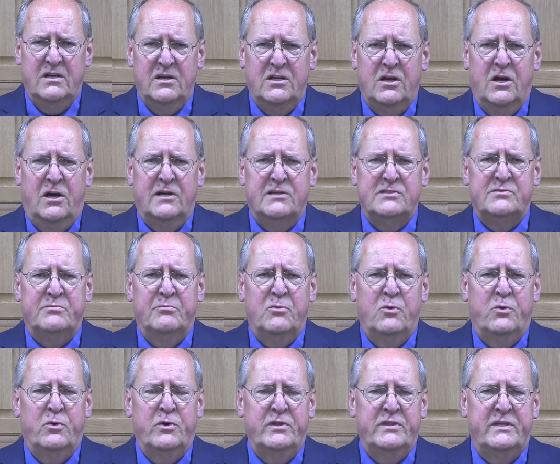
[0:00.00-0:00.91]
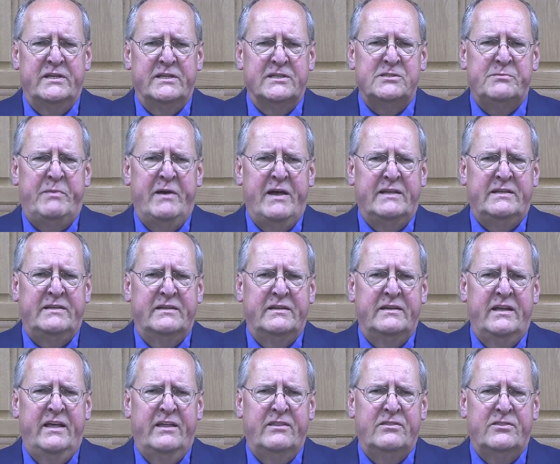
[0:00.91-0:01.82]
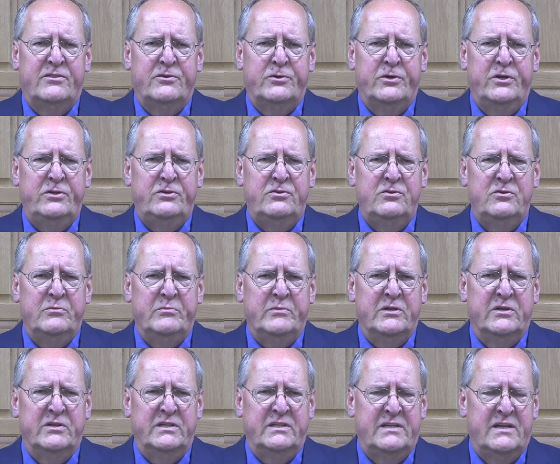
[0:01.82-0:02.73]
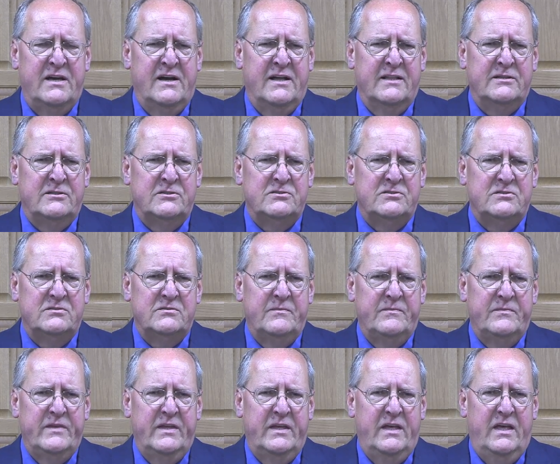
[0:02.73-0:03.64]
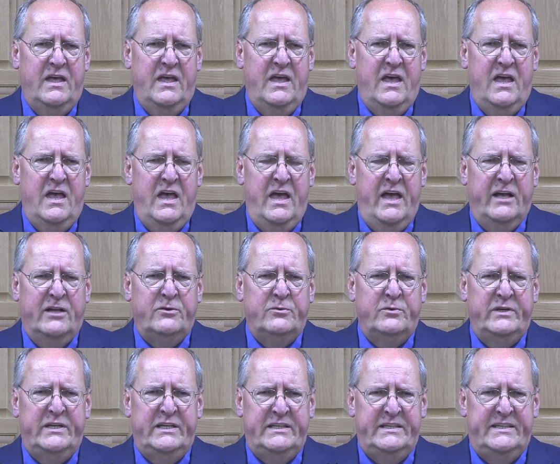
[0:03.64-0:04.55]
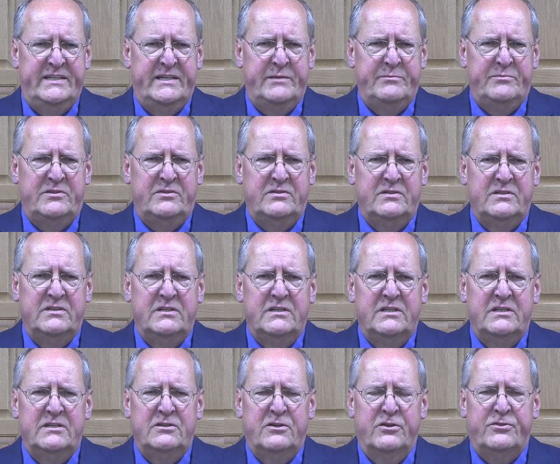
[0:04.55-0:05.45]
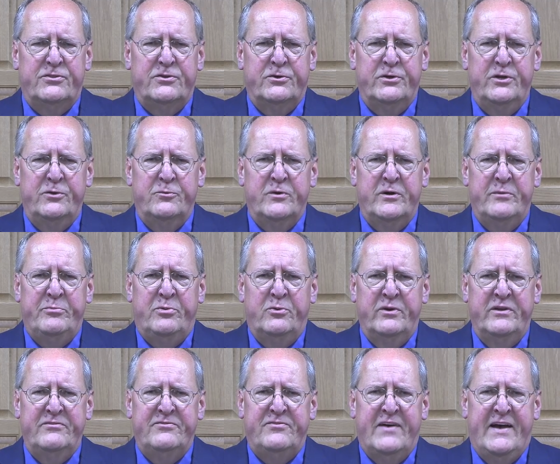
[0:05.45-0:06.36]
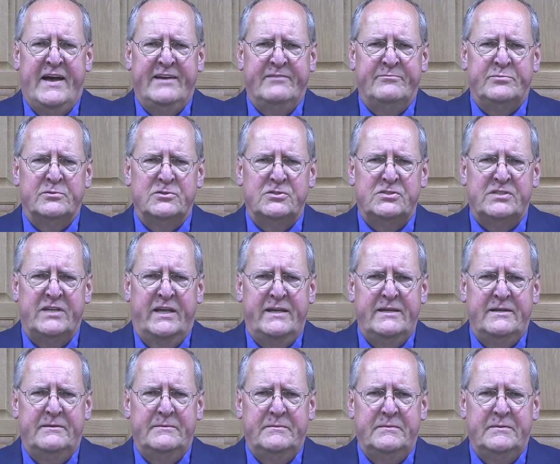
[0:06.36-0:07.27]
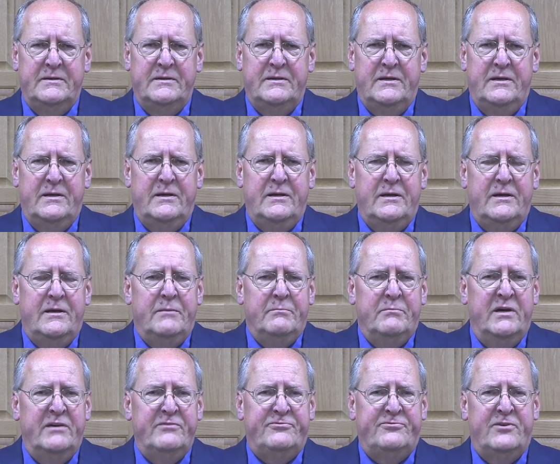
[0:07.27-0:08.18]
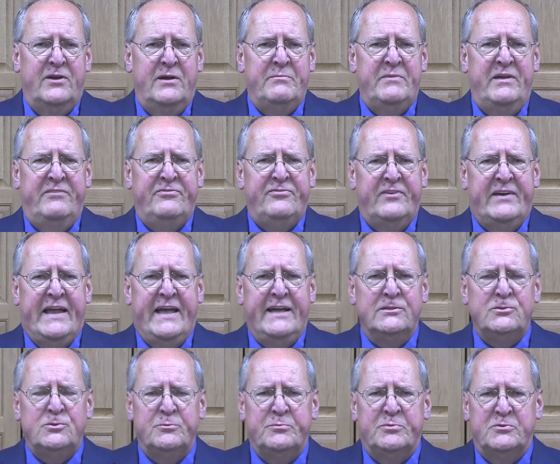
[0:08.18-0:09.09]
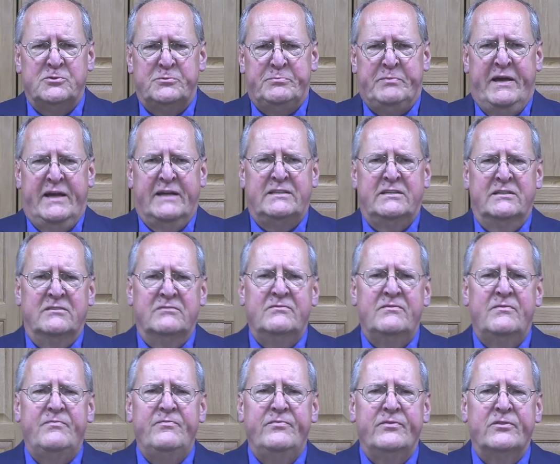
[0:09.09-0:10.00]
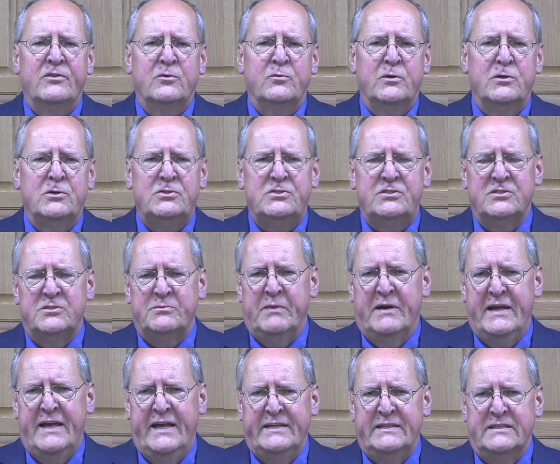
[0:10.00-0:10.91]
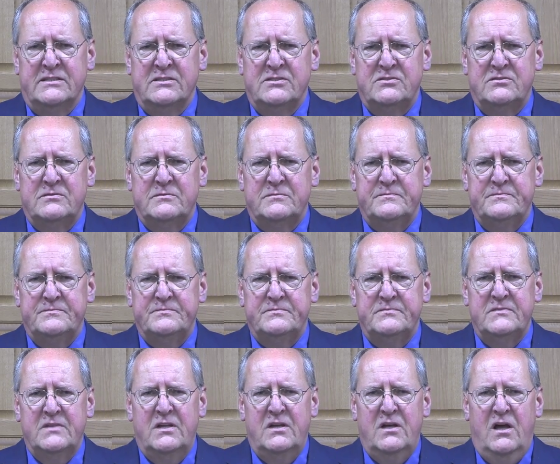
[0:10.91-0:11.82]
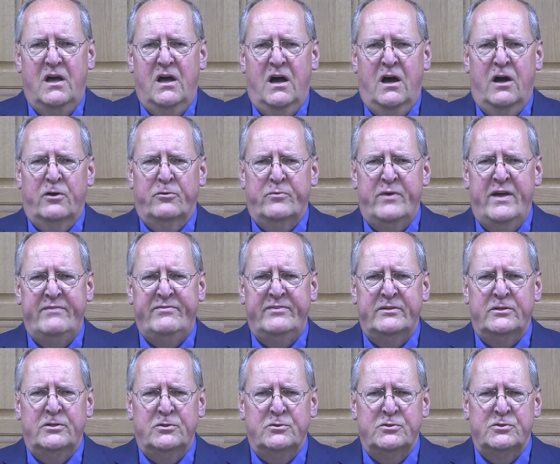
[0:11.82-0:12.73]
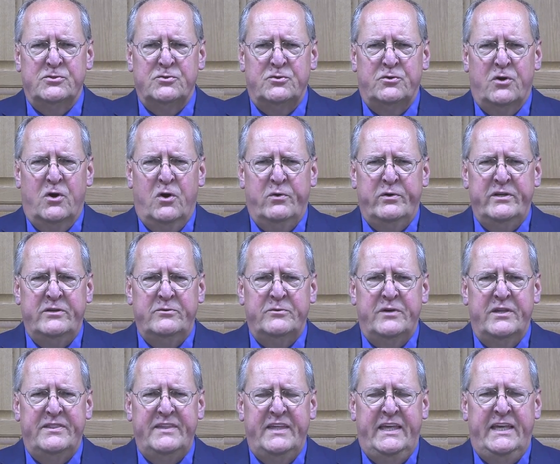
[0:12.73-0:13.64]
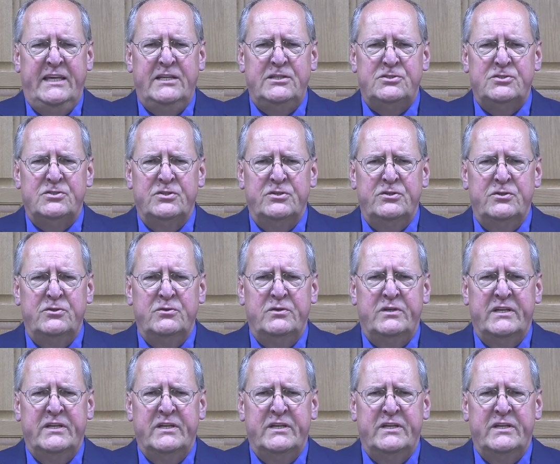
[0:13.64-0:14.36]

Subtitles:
cost more than expected at $32 million. Equity dipped to 31.5%, but from a financial perspective, the worst is behind us. Our revenue is growing with each new